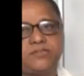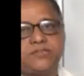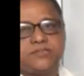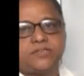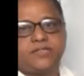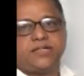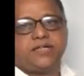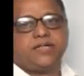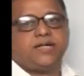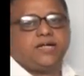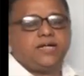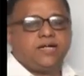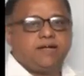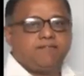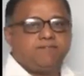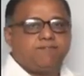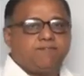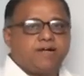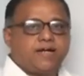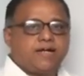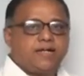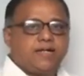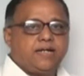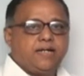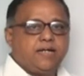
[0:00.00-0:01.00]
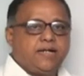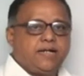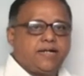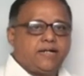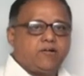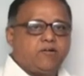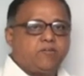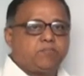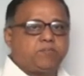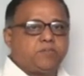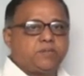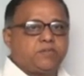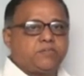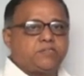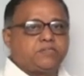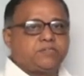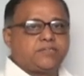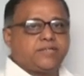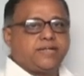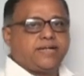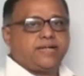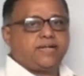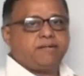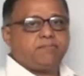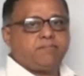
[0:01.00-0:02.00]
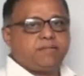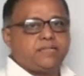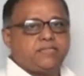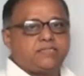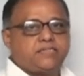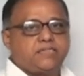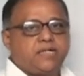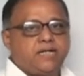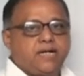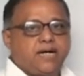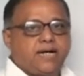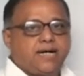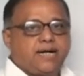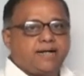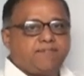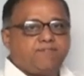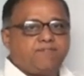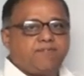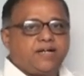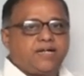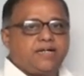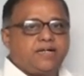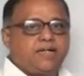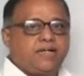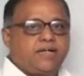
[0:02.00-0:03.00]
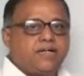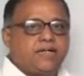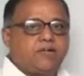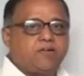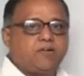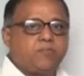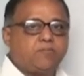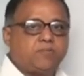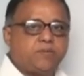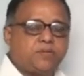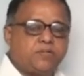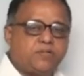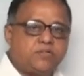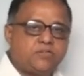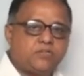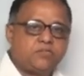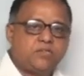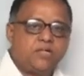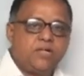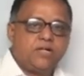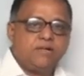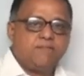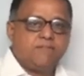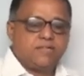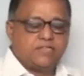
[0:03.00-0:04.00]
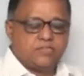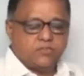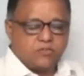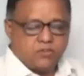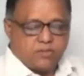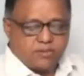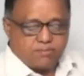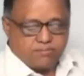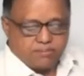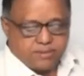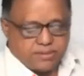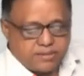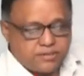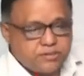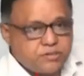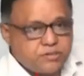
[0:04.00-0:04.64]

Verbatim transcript: to see when it will produce real image and when it will produce virtual image.